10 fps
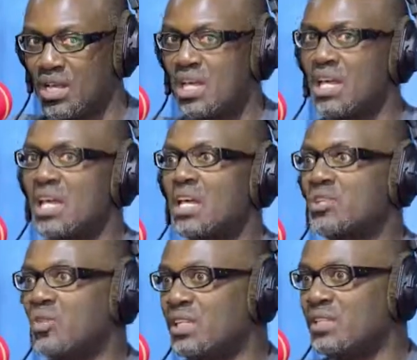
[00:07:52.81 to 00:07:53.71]
So it
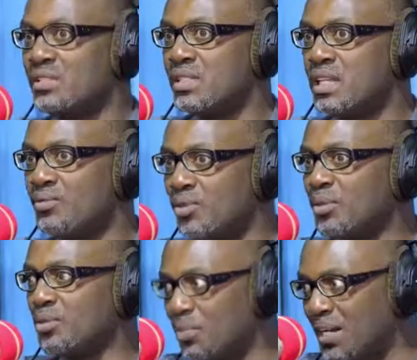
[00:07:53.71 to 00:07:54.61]
is the development of
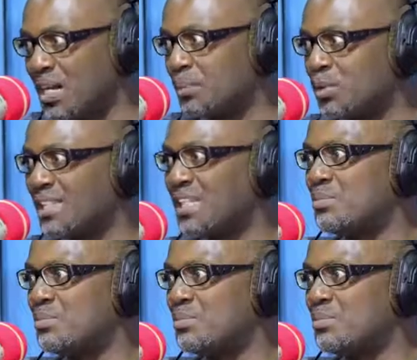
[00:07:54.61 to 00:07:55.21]
human capital that has been